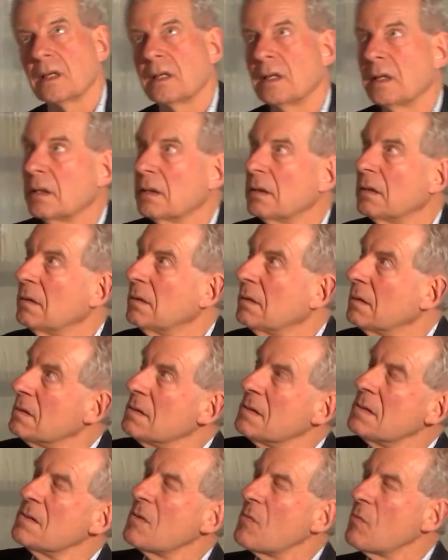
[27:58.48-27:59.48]

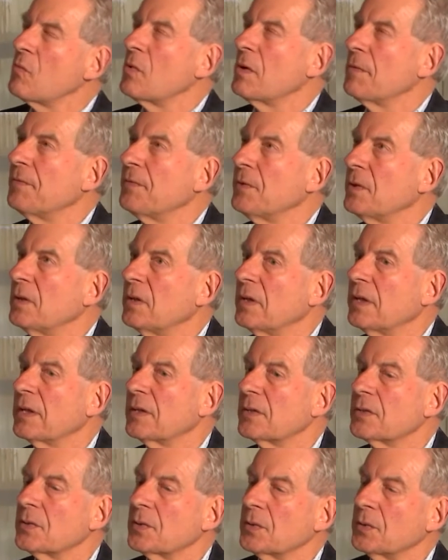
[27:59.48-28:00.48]
again,
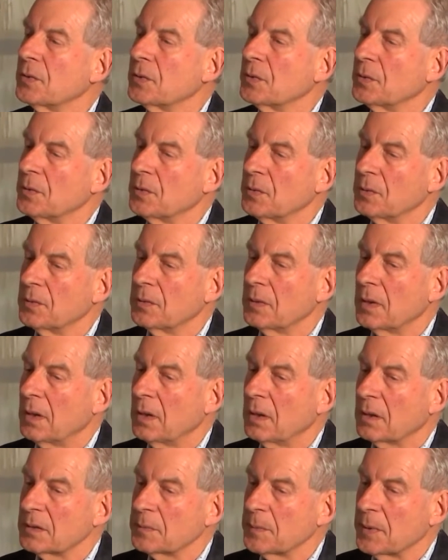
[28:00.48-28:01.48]
referring to,
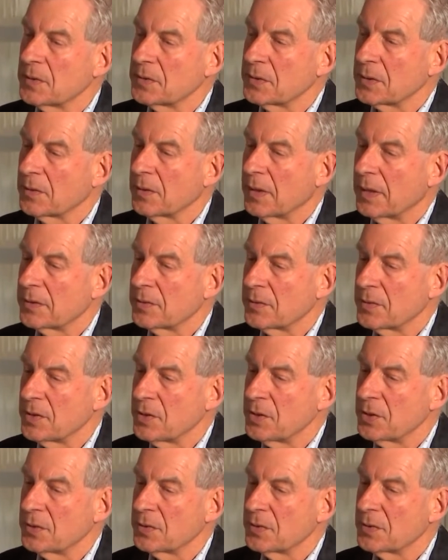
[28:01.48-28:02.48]
I suppose, the great
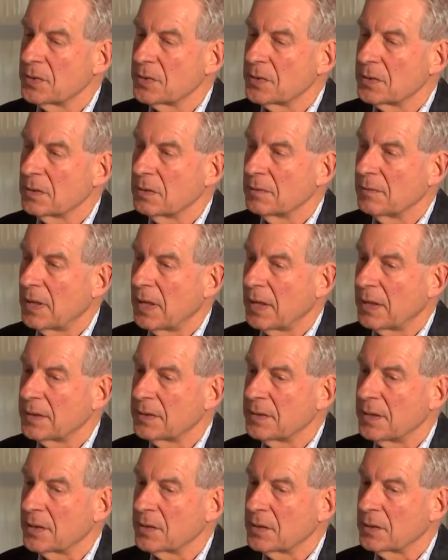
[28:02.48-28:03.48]
traditions of
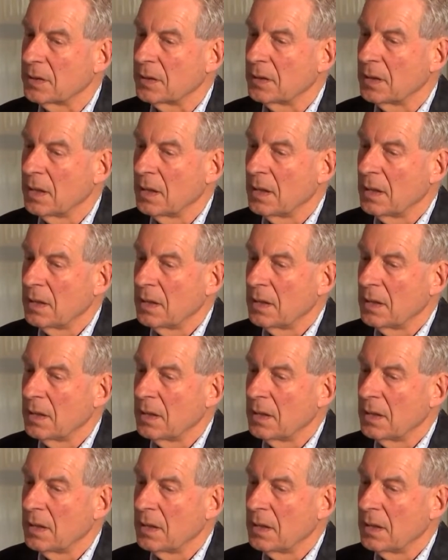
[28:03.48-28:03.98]
architecture,